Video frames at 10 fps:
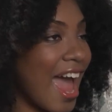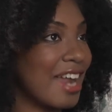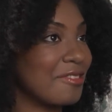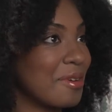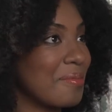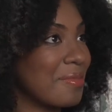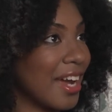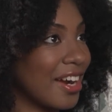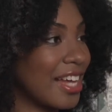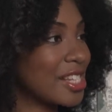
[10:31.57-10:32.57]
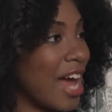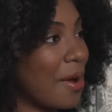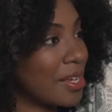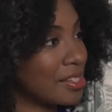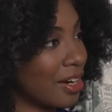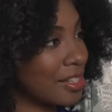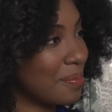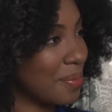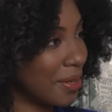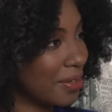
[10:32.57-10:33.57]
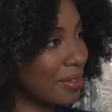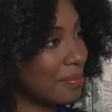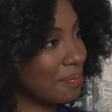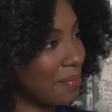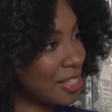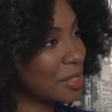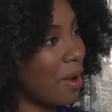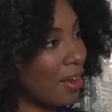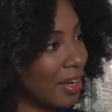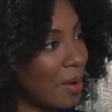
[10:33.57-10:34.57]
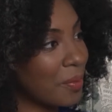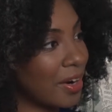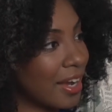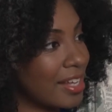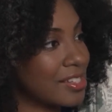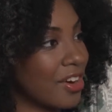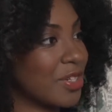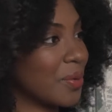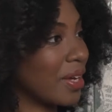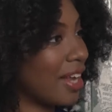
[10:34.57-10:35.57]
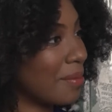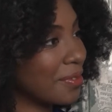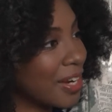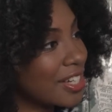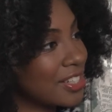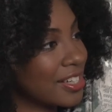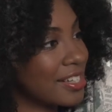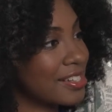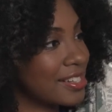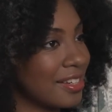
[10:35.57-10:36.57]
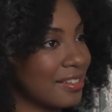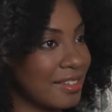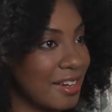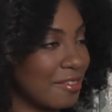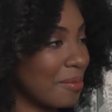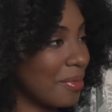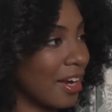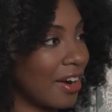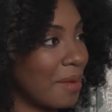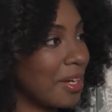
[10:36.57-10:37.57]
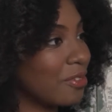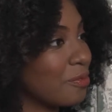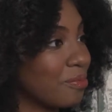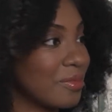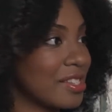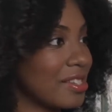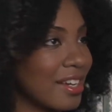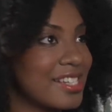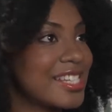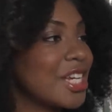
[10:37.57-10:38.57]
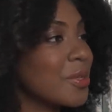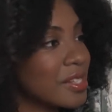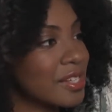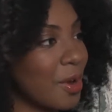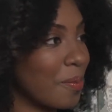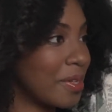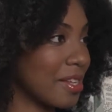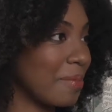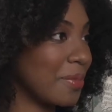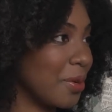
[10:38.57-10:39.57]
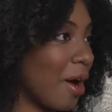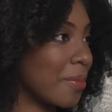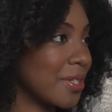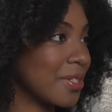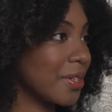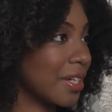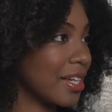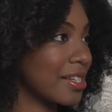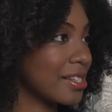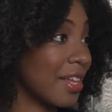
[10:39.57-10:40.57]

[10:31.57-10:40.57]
And from there, that's how I started to build my small network and started doing collaborations. And from there, I mean, it just continuously opens up new opportunities.